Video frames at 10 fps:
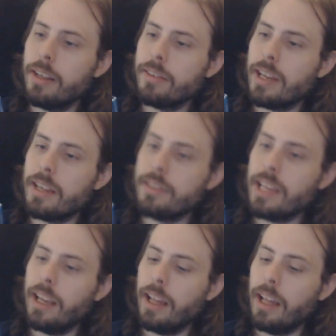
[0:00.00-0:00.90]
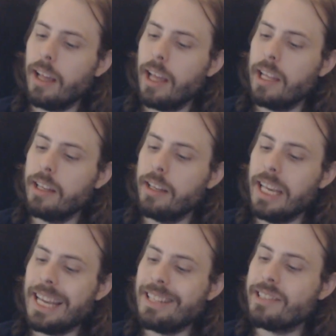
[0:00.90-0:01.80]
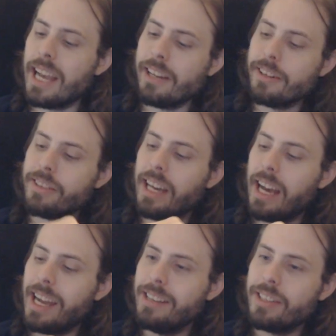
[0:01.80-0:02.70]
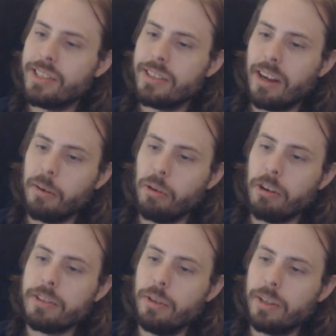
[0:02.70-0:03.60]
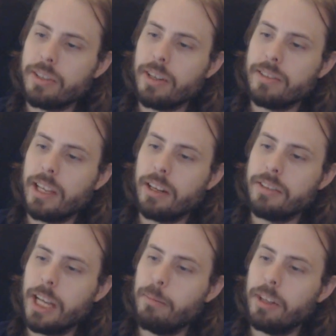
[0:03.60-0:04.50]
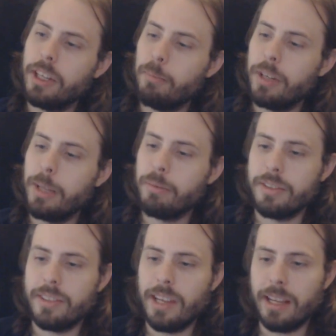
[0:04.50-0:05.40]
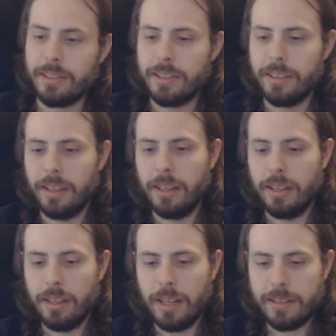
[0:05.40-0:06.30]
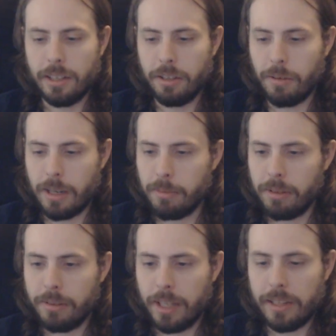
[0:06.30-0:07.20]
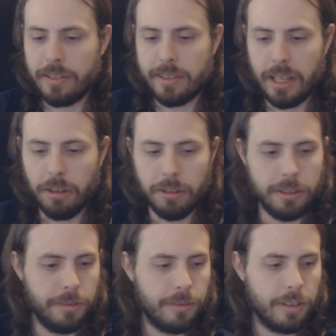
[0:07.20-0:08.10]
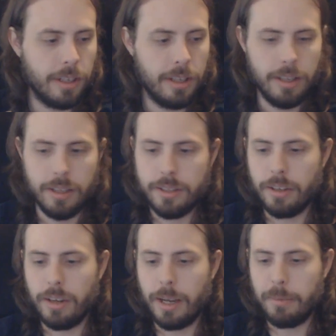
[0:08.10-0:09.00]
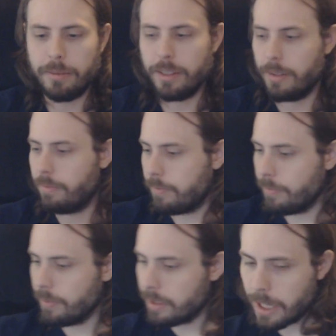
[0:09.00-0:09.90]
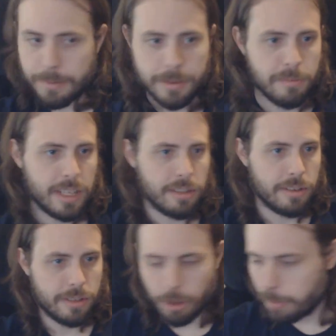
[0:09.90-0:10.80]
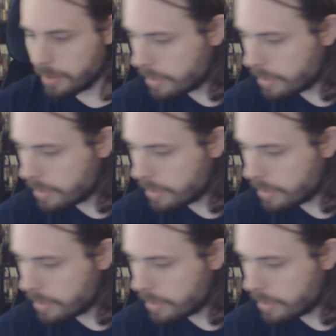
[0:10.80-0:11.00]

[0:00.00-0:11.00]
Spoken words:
It says, in The Insider's Guide to Star Wars, LucasArts Entertainment Company presents. That's incredible. It's sealed. So I'm going to have to grab some scissors to open